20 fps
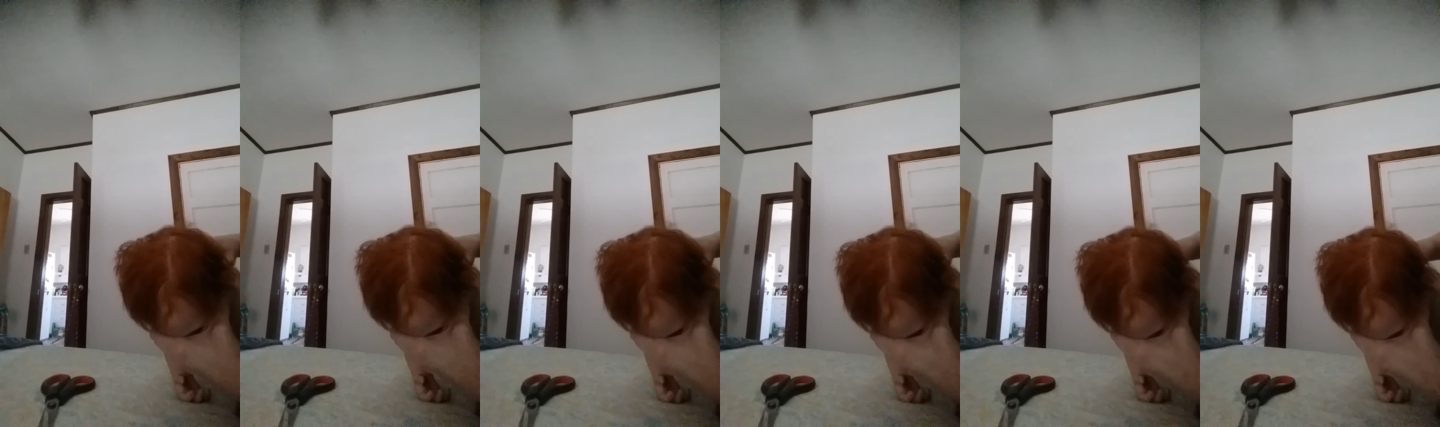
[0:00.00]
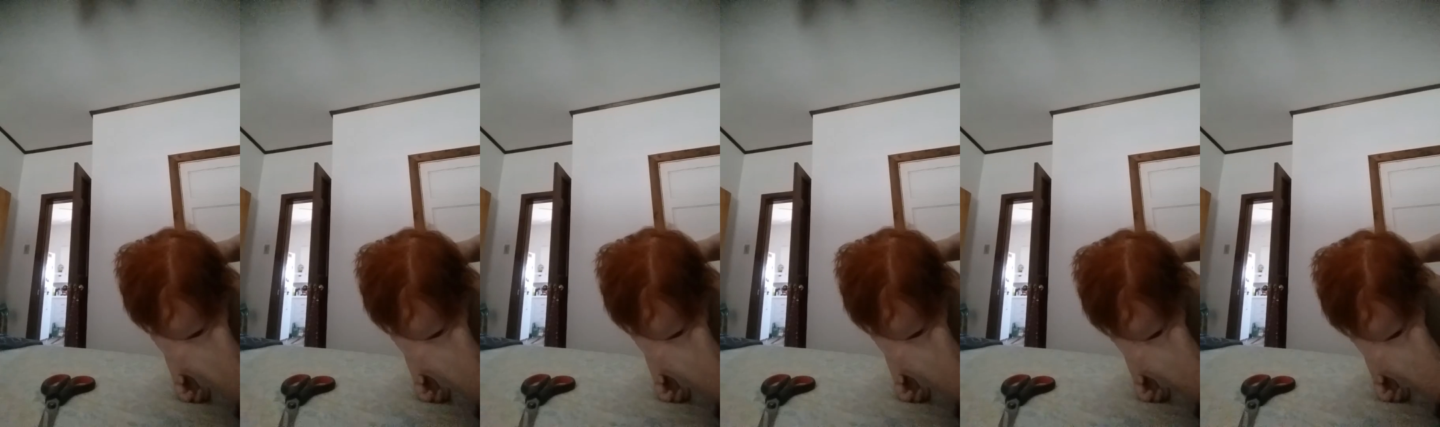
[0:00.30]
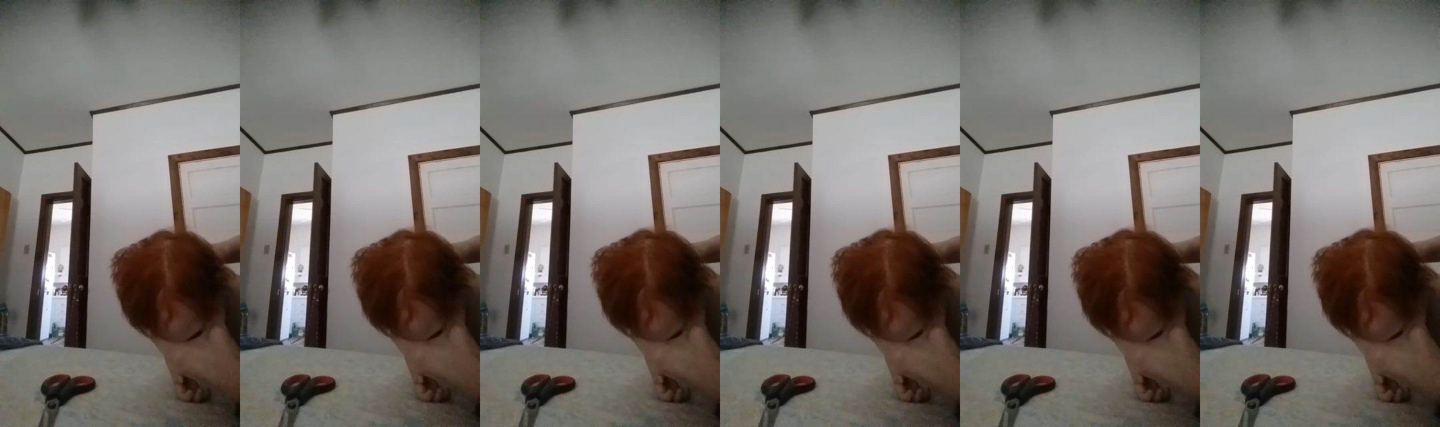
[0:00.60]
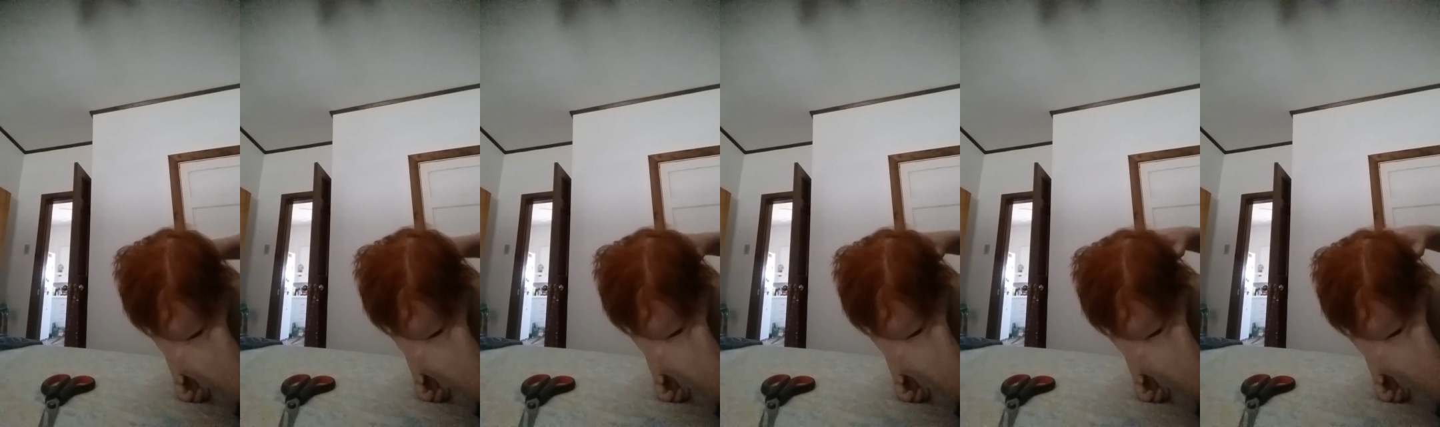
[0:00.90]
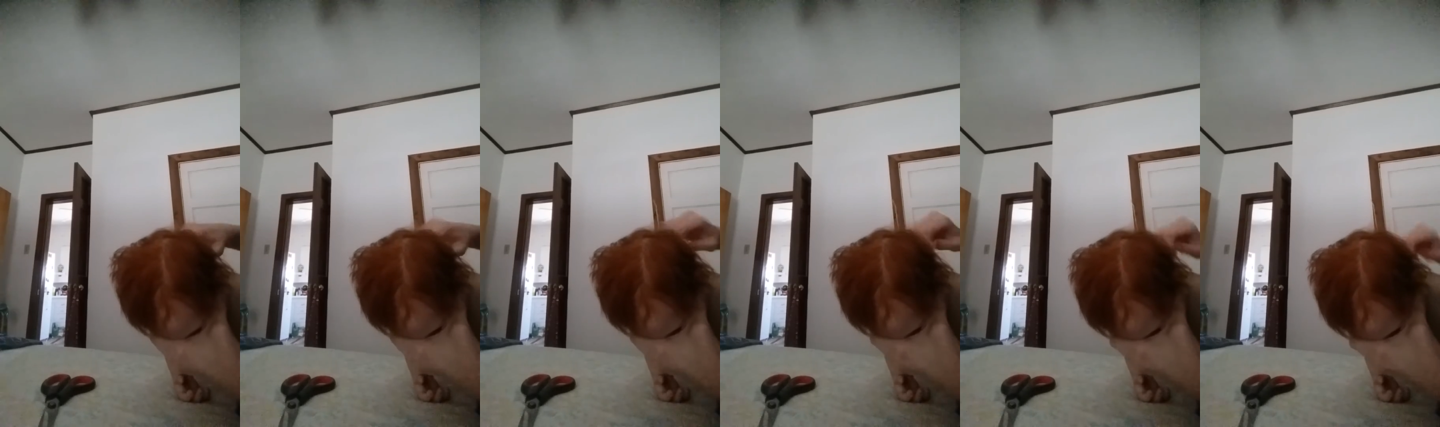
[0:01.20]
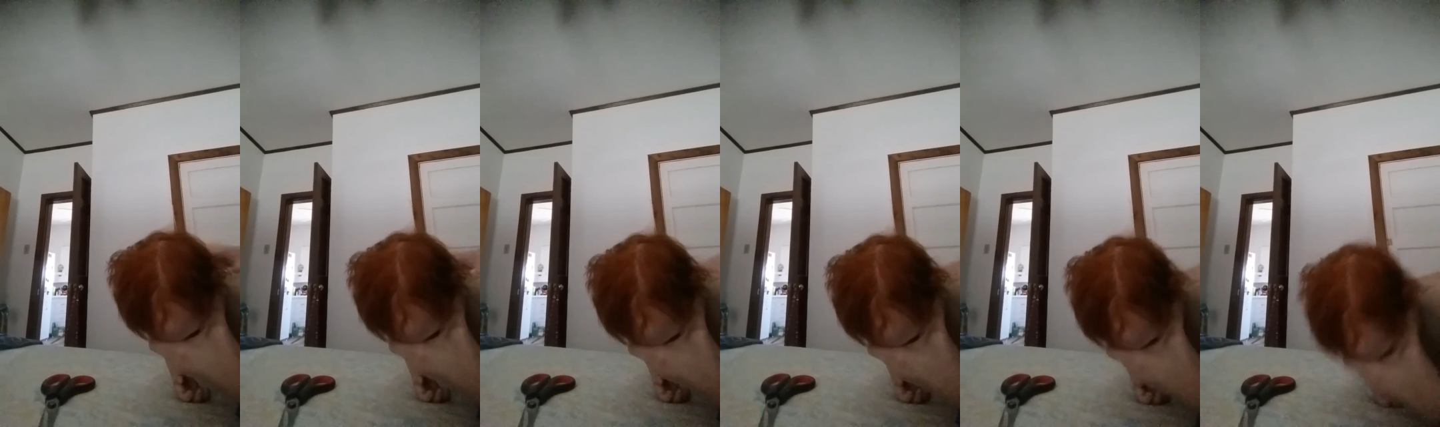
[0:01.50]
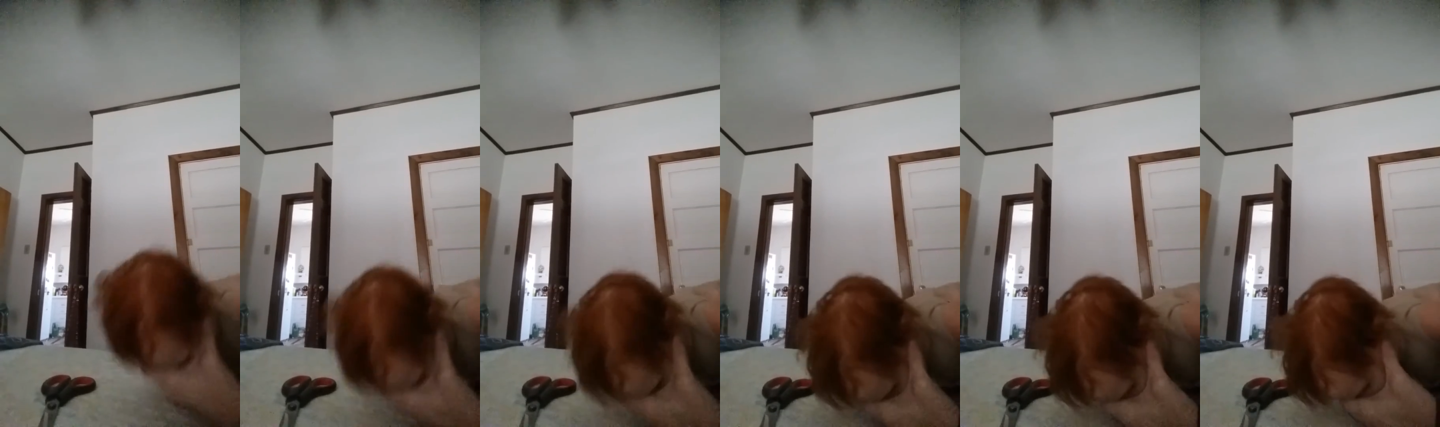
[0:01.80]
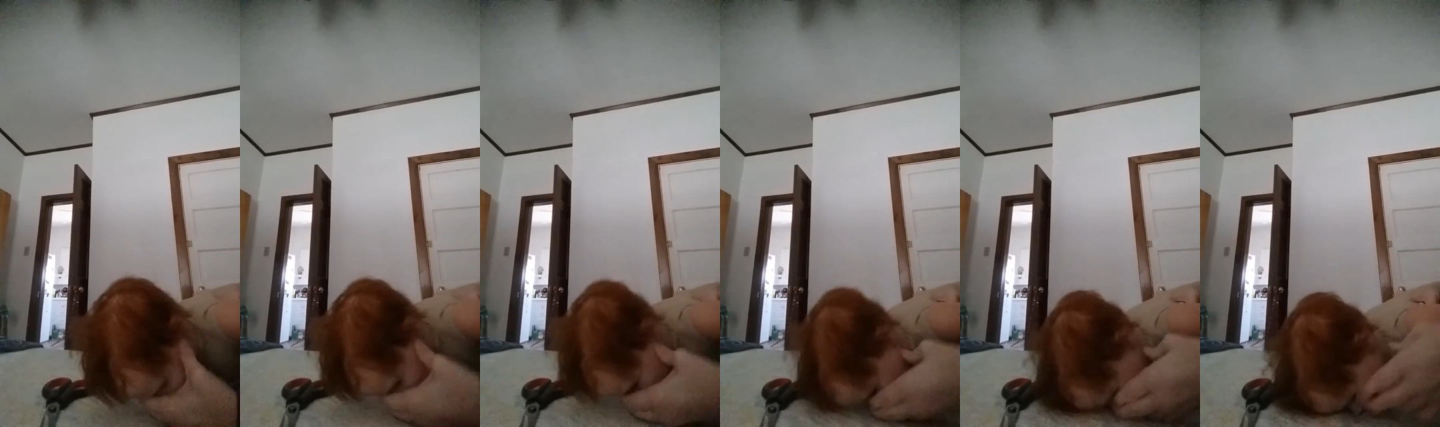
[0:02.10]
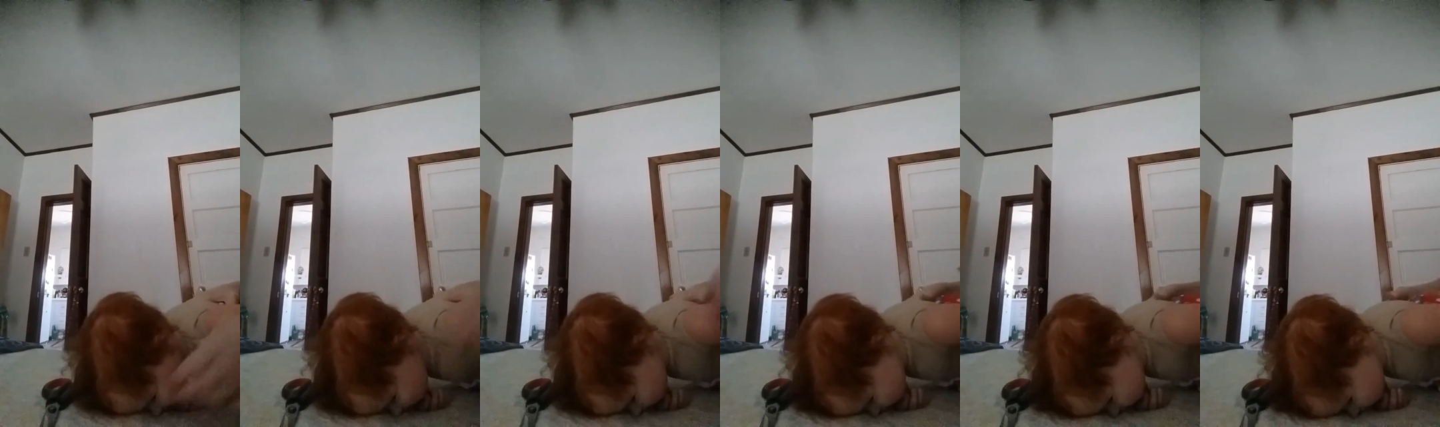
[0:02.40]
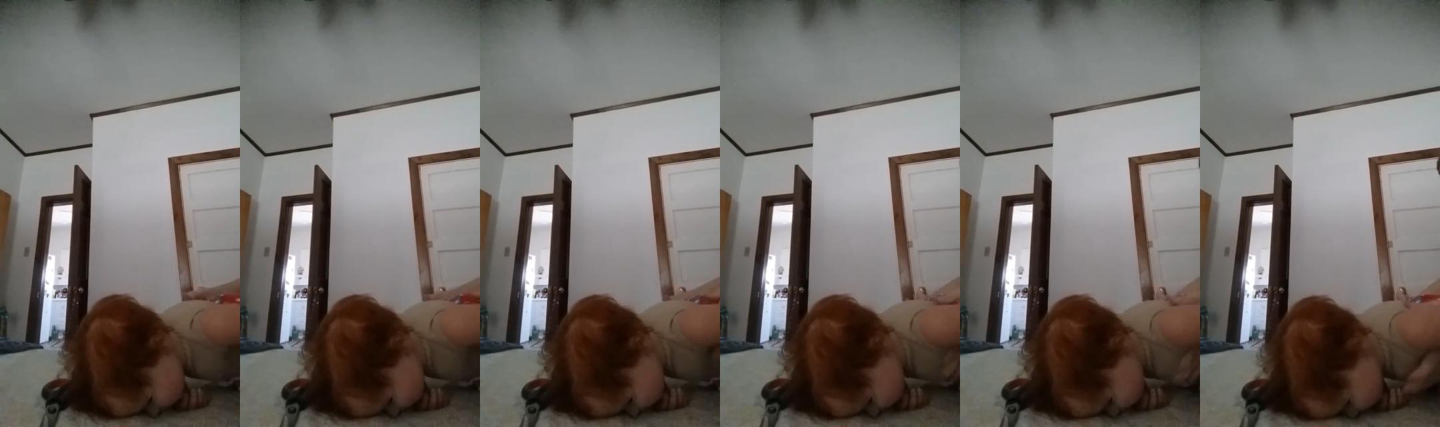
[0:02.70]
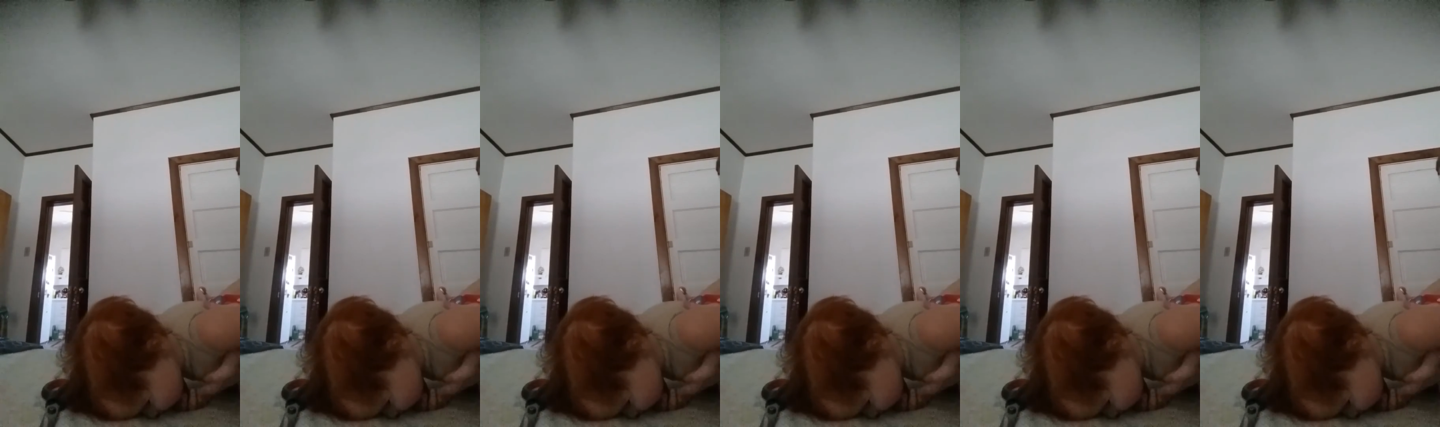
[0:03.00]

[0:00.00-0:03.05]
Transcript: [unreadable: no face in view]